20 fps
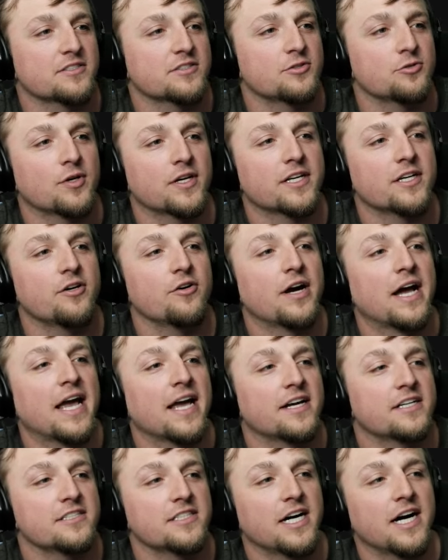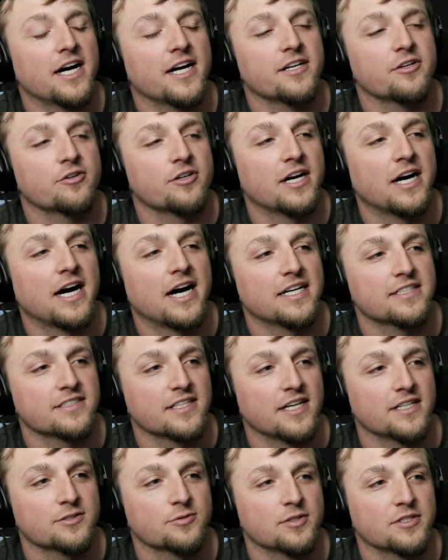Do I go ankle high or high
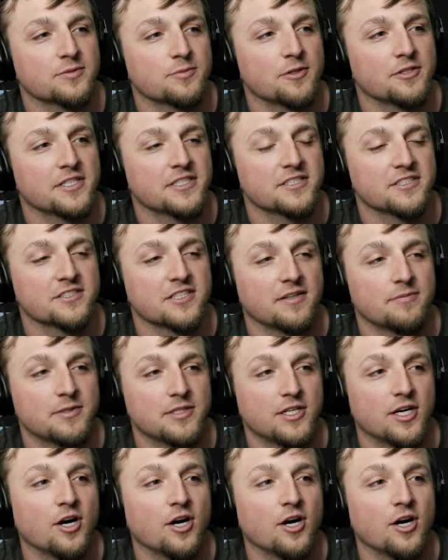socks when I smoke kids in softball?